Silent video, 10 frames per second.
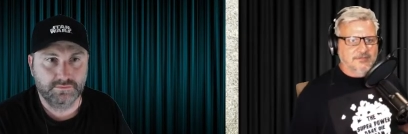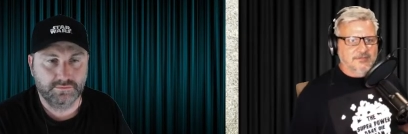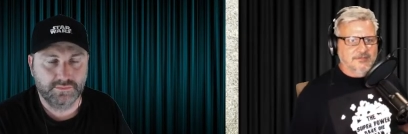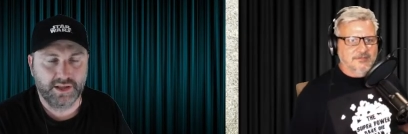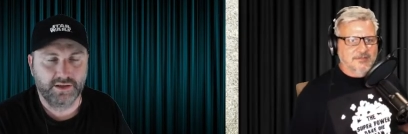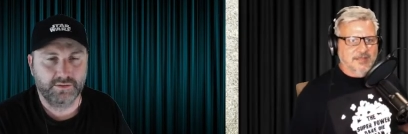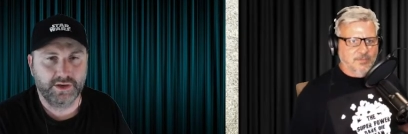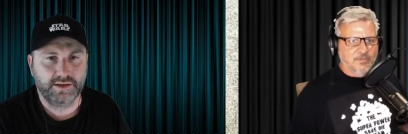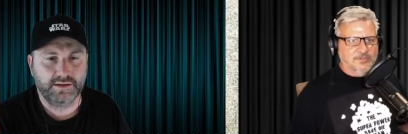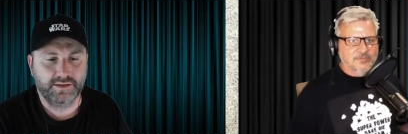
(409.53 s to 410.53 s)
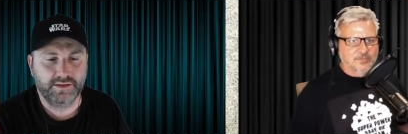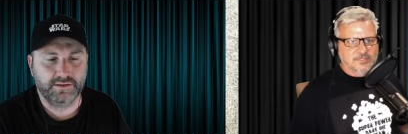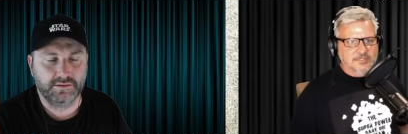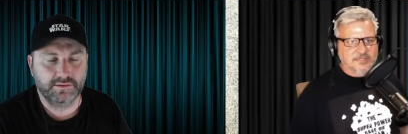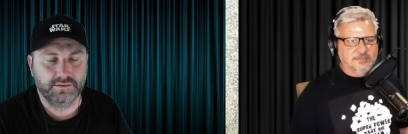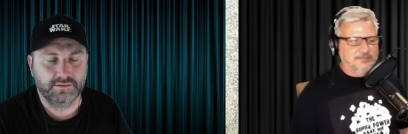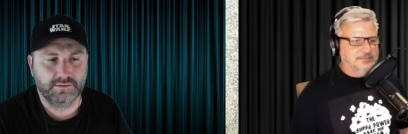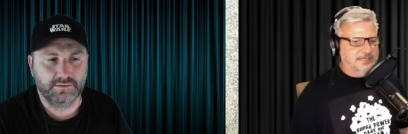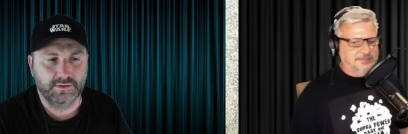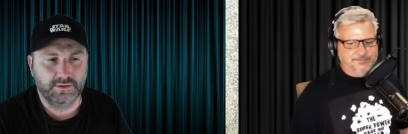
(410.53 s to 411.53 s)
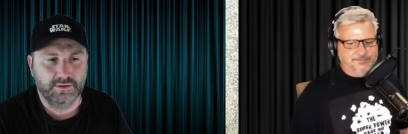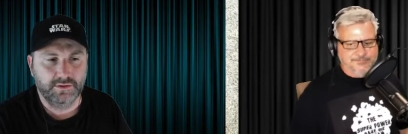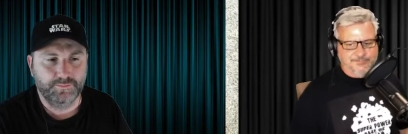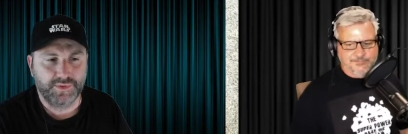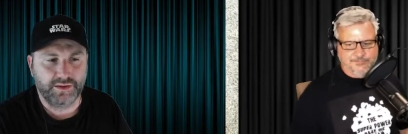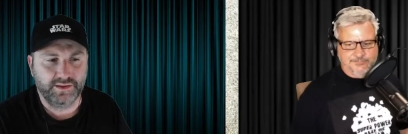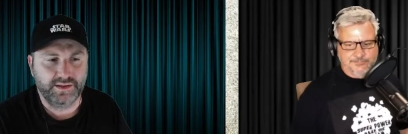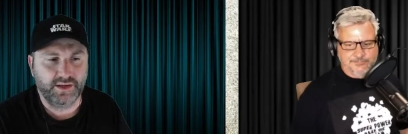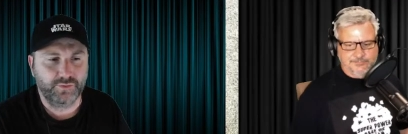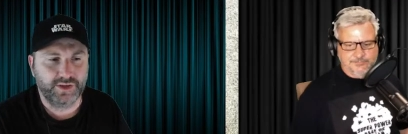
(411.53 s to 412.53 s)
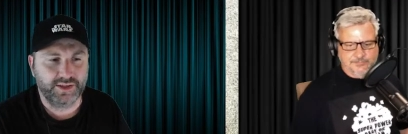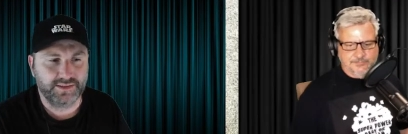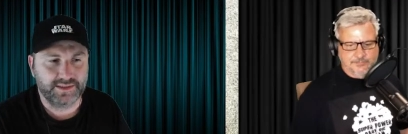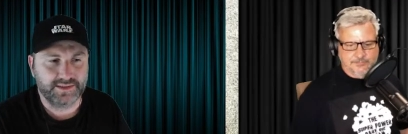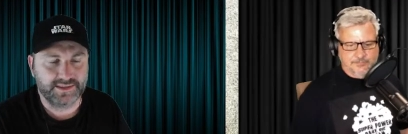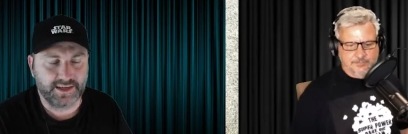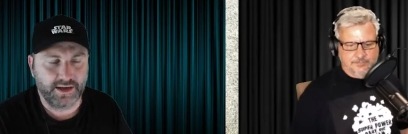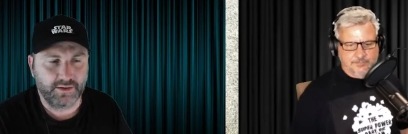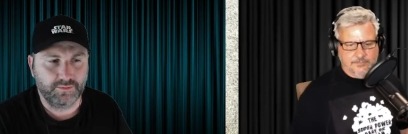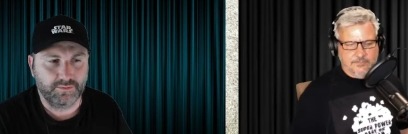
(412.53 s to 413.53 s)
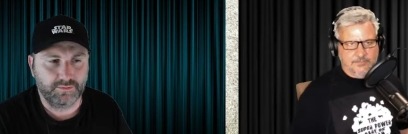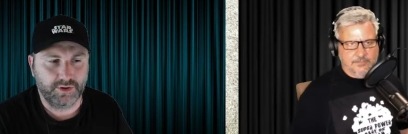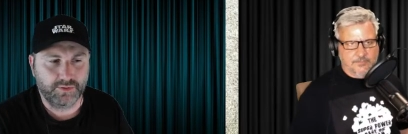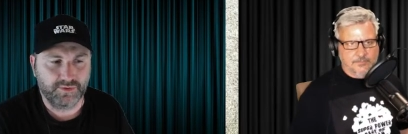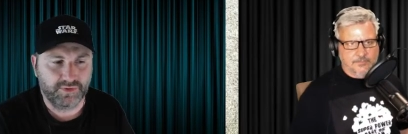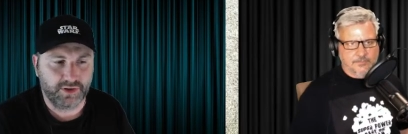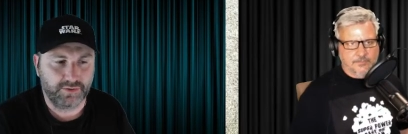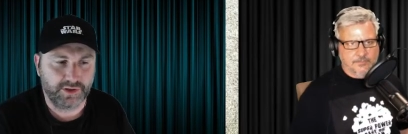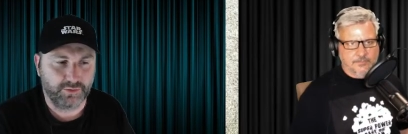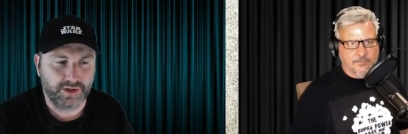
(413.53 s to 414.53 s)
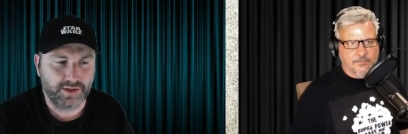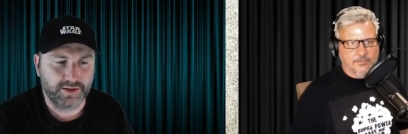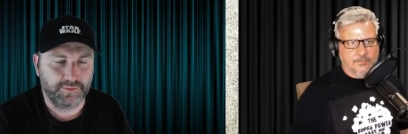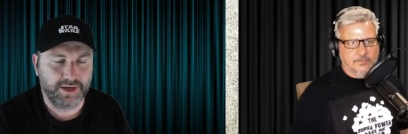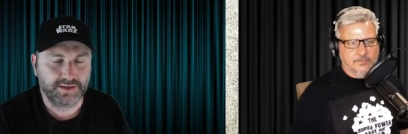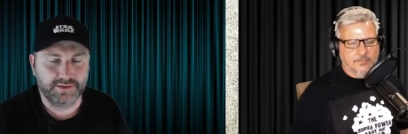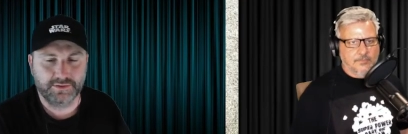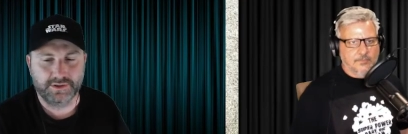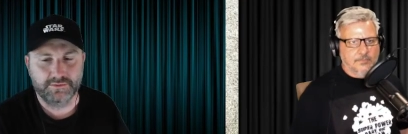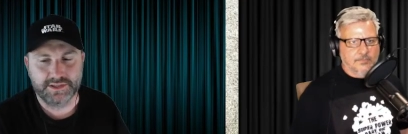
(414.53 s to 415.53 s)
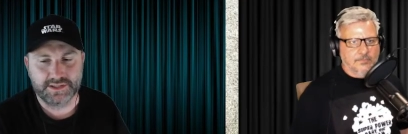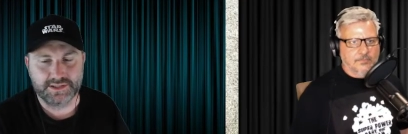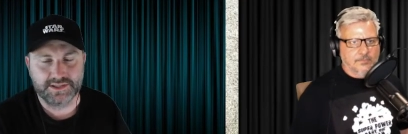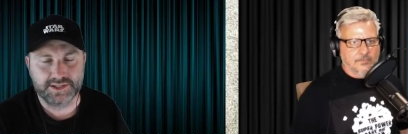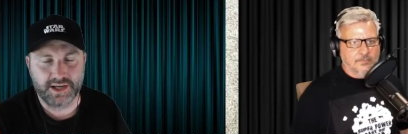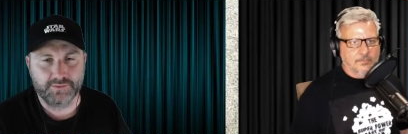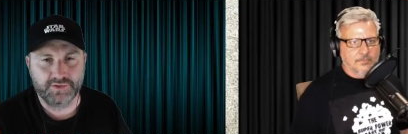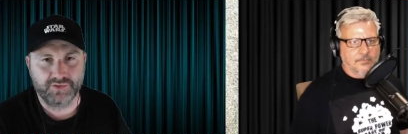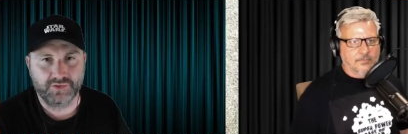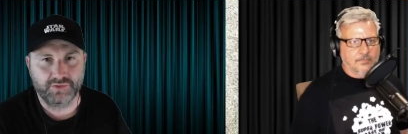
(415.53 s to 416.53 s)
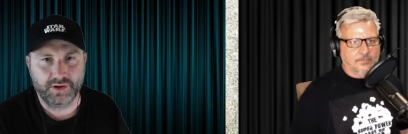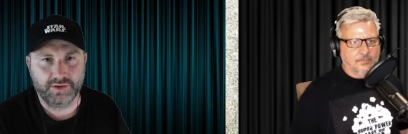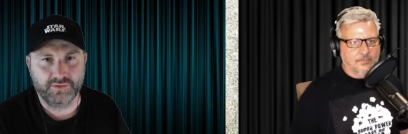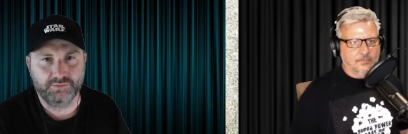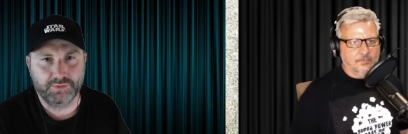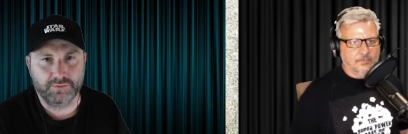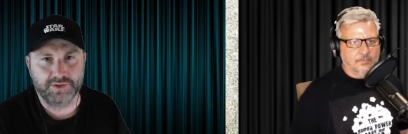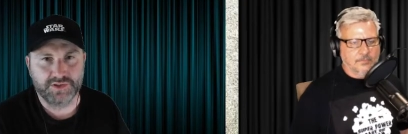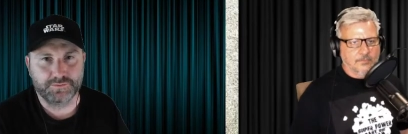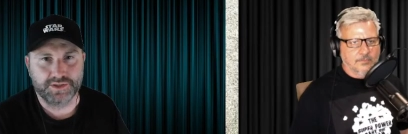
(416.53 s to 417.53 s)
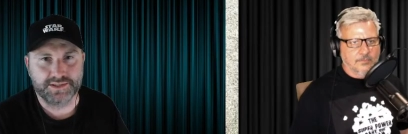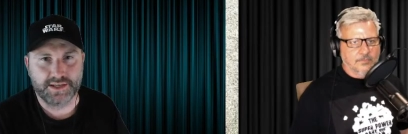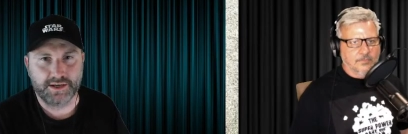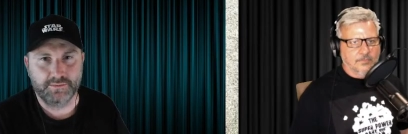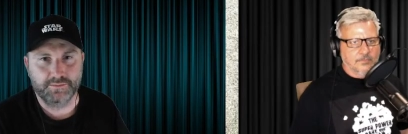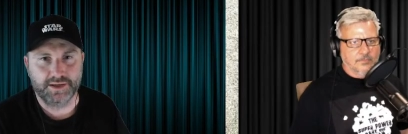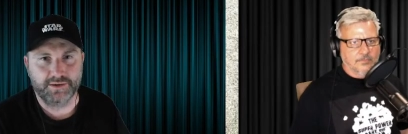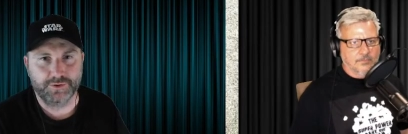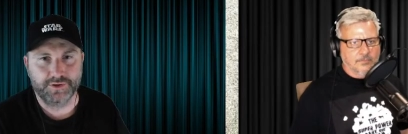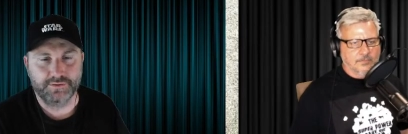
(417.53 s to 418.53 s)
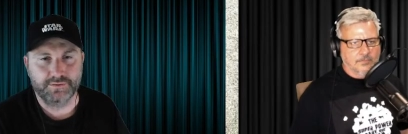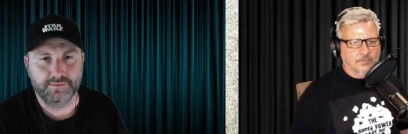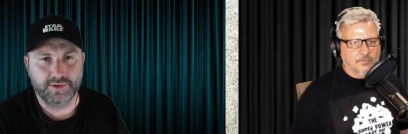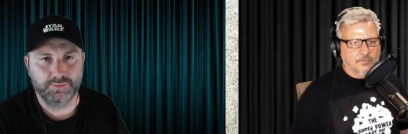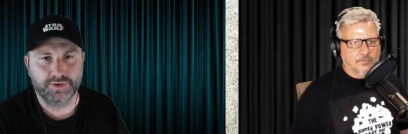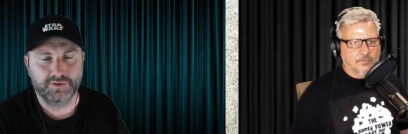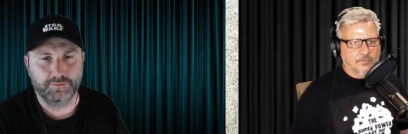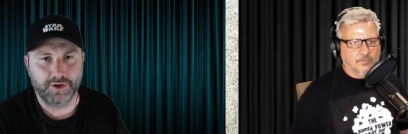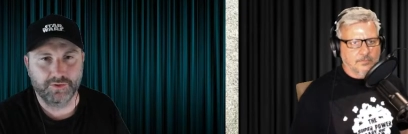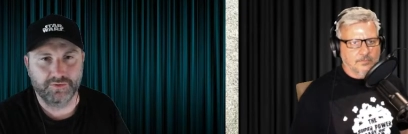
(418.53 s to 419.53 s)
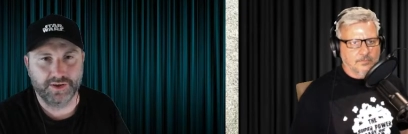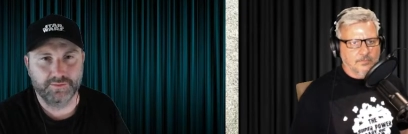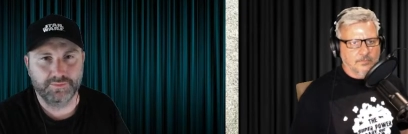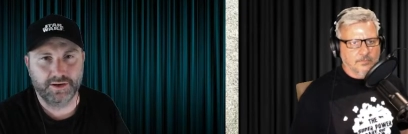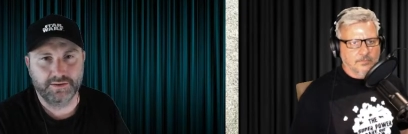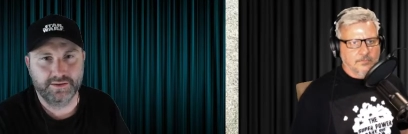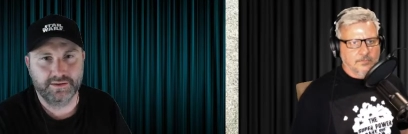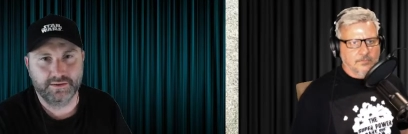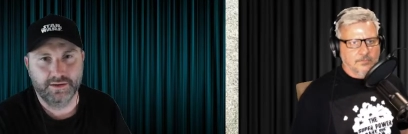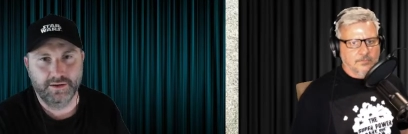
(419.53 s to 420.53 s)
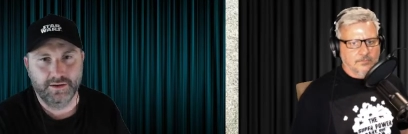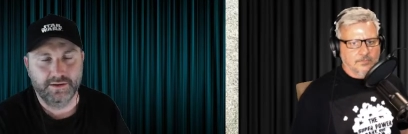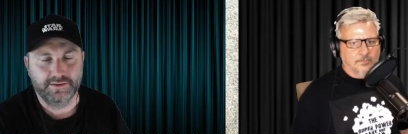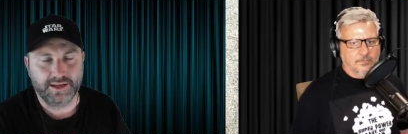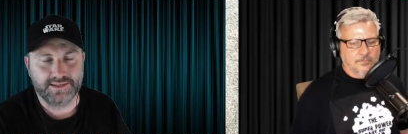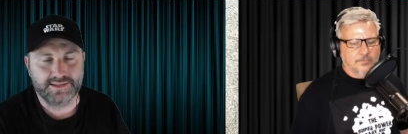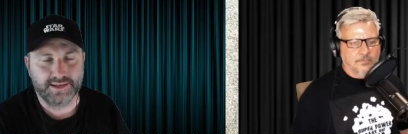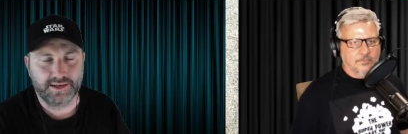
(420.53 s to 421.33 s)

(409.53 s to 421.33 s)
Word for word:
Speaker 1: Yeah, uh, and I think yeah. I think they really did set up Boba Fett really well in the Mandalorian, which is a shame. as like it probably should be set up better in the Book of Boba Fett, but I think they set